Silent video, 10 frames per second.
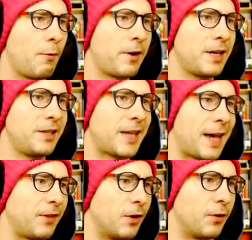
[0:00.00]
Where is
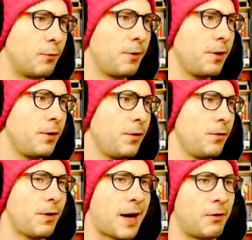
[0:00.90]
that, though? The
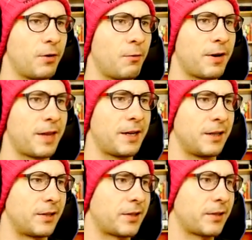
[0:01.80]
woo! I don't know where that
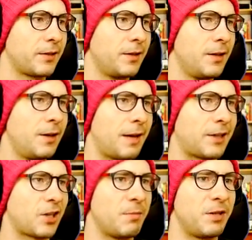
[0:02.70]
is.
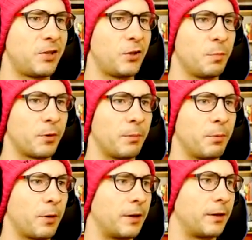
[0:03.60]
That's gonna be super
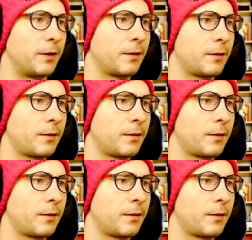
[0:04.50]
important.